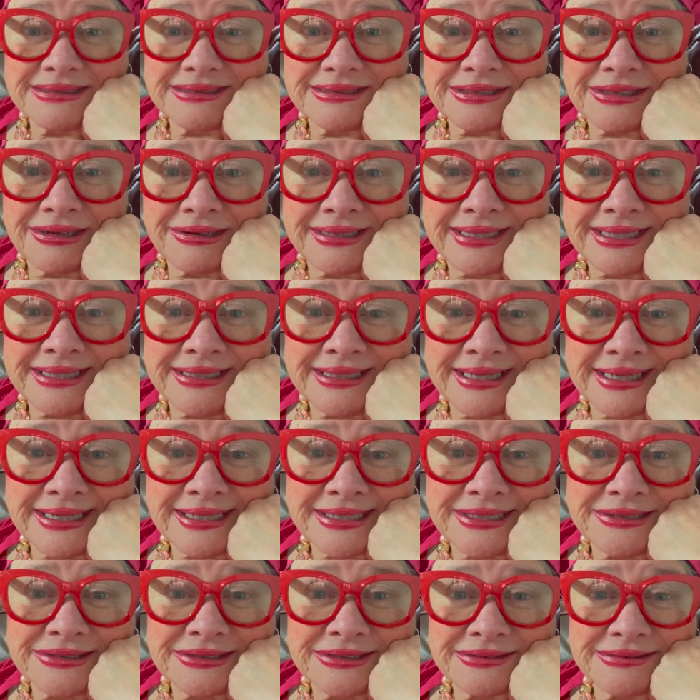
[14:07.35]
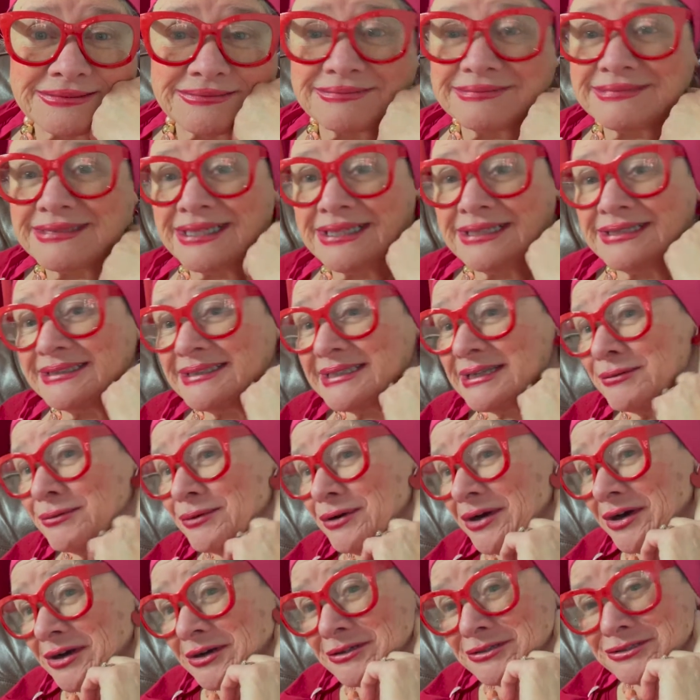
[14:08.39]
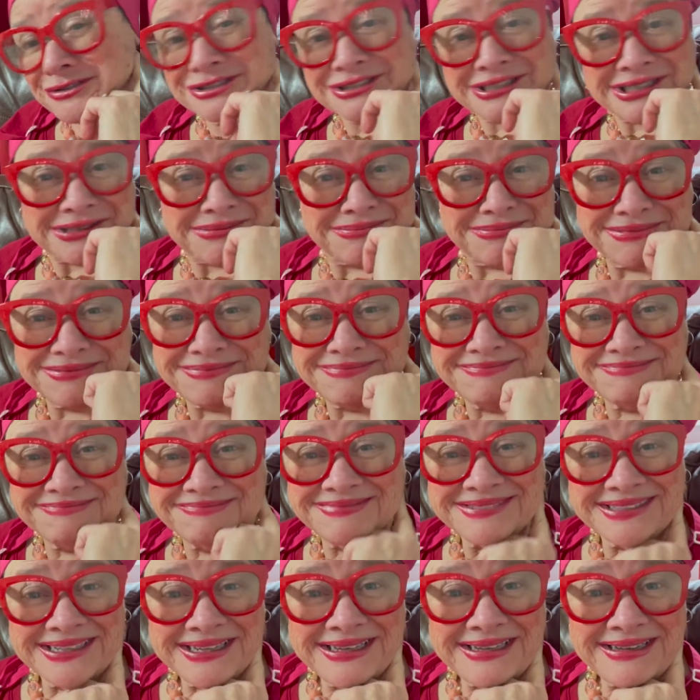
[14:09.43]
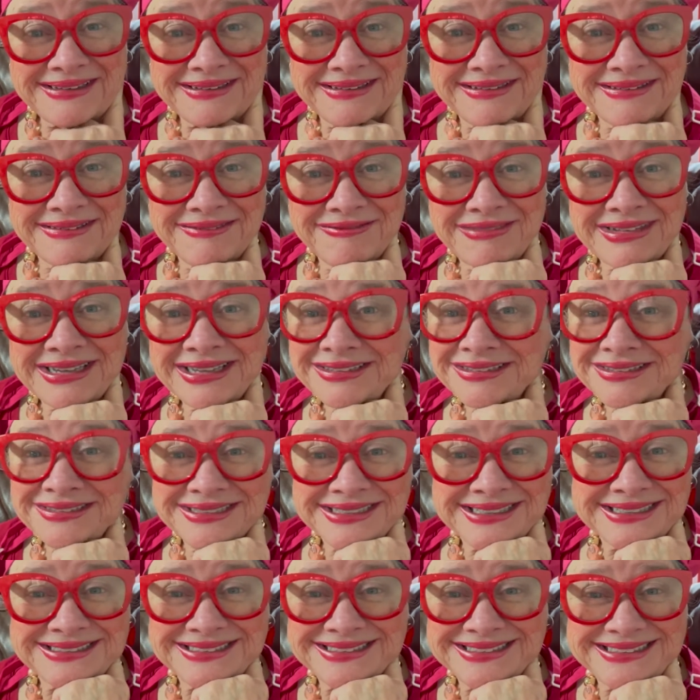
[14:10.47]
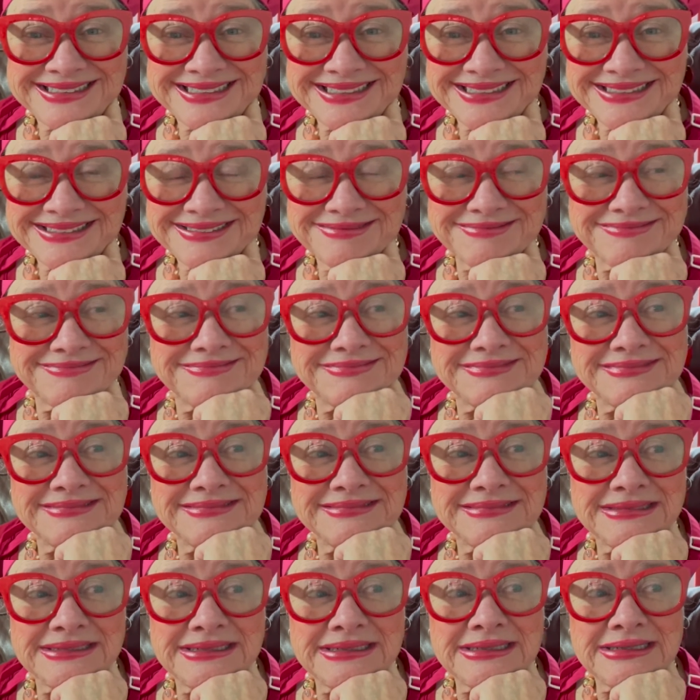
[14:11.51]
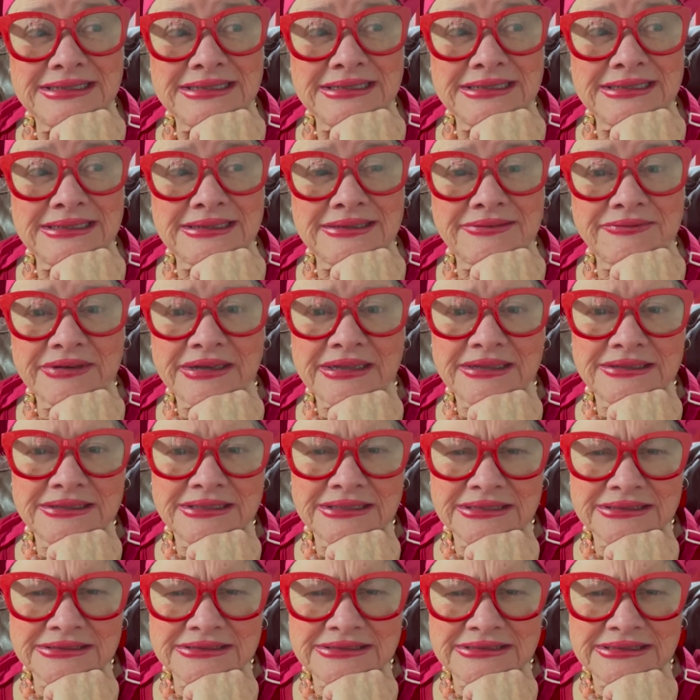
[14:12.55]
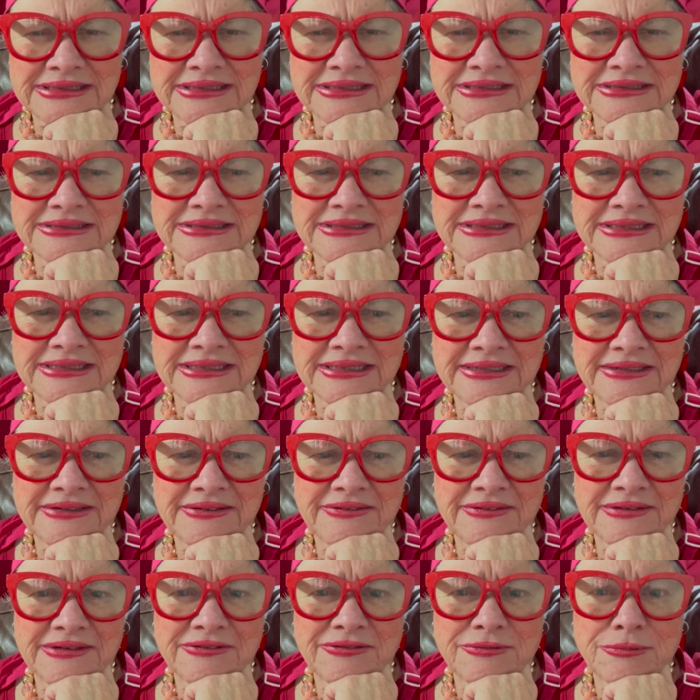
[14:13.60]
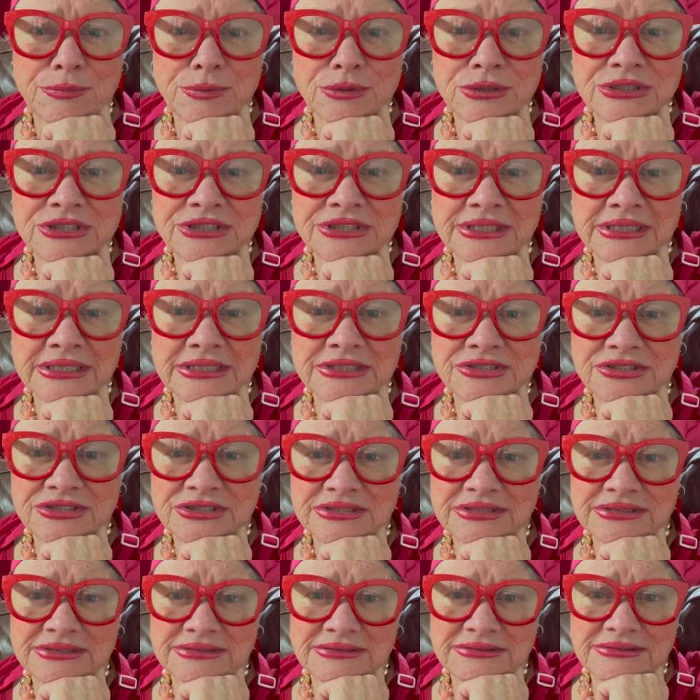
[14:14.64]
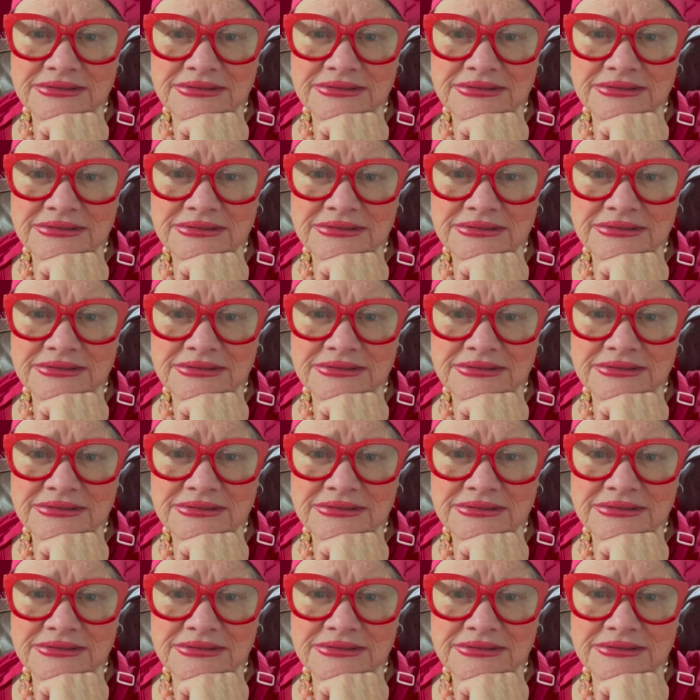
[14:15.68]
tags that were heart-shaped. Valentine's Day. Valentine's Day is a day of appreciation